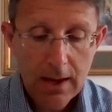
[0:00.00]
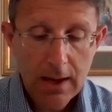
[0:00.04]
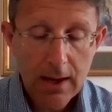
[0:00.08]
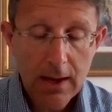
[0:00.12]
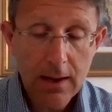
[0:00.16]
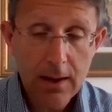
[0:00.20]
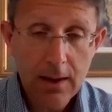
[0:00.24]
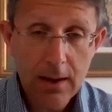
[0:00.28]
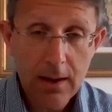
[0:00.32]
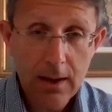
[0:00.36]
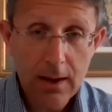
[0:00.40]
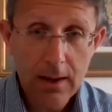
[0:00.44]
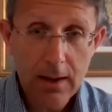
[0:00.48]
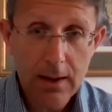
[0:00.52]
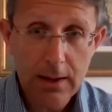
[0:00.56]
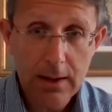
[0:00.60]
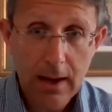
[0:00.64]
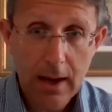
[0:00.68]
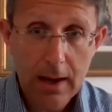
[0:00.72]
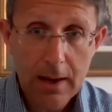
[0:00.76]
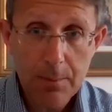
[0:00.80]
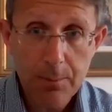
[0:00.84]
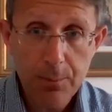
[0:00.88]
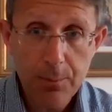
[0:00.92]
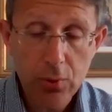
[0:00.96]
in
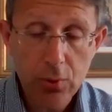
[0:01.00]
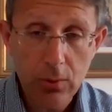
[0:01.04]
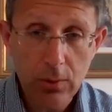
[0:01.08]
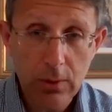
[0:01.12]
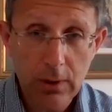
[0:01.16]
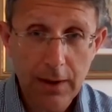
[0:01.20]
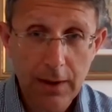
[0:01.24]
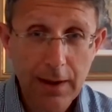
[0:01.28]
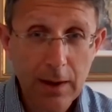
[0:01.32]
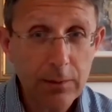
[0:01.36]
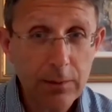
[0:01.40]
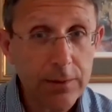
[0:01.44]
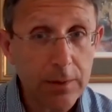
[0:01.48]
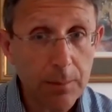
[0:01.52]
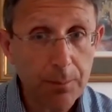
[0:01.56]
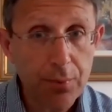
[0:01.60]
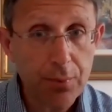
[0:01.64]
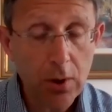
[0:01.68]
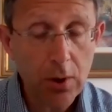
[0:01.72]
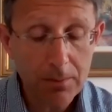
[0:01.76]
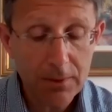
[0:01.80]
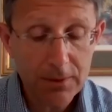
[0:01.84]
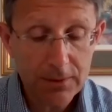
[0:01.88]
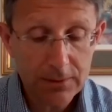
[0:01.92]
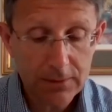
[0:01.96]
April, and that was a
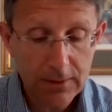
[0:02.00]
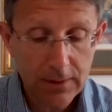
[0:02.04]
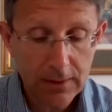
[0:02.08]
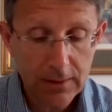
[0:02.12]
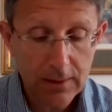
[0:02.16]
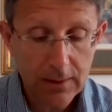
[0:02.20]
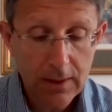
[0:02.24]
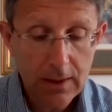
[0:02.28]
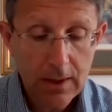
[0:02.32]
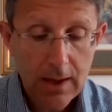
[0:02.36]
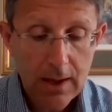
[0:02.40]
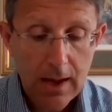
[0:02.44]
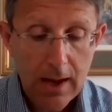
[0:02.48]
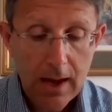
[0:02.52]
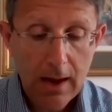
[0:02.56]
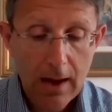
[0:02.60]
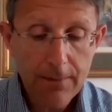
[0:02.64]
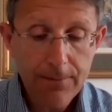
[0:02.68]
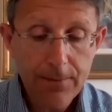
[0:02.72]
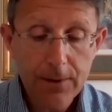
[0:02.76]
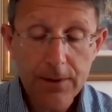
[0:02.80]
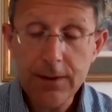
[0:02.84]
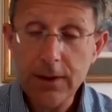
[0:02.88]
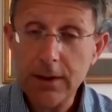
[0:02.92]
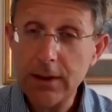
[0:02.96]
promising
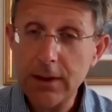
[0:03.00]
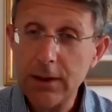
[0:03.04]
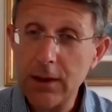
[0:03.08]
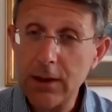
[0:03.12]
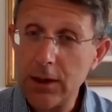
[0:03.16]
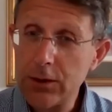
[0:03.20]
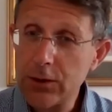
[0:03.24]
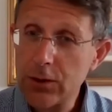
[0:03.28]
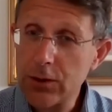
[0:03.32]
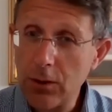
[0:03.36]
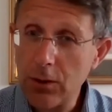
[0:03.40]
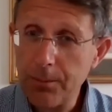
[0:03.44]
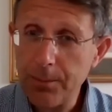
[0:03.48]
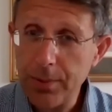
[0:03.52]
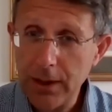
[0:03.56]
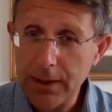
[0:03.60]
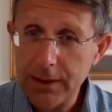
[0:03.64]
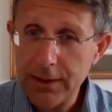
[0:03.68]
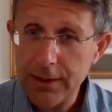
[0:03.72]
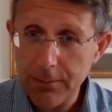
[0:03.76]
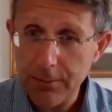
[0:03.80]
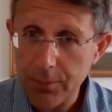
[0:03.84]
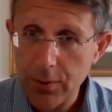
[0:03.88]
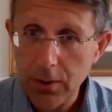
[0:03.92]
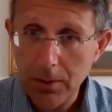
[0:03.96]
effort, and he showed
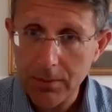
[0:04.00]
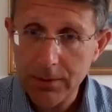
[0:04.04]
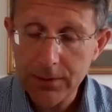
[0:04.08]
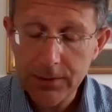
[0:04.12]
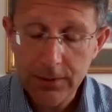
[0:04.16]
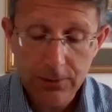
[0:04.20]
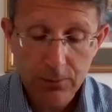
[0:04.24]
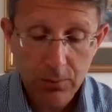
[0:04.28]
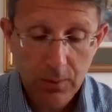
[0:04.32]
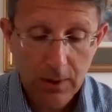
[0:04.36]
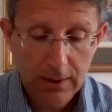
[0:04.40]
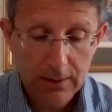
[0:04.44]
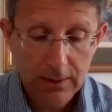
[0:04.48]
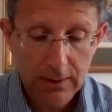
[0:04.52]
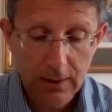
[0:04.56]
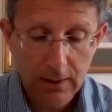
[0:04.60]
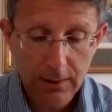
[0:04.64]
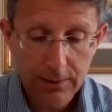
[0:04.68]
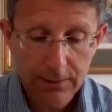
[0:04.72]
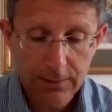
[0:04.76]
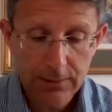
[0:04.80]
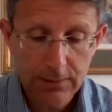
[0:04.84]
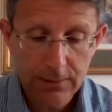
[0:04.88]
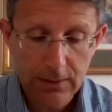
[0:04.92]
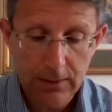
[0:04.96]
plenty of promise as well
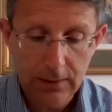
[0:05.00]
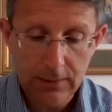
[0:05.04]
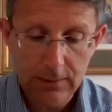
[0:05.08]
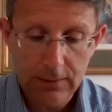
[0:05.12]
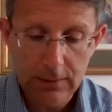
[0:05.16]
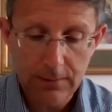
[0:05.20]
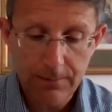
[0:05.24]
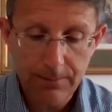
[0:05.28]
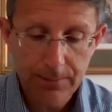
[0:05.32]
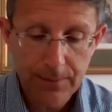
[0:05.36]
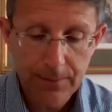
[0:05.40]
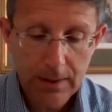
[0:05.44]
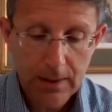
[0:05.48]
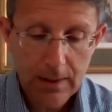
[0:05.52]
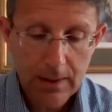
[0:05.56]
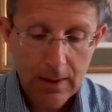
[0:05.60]
last season.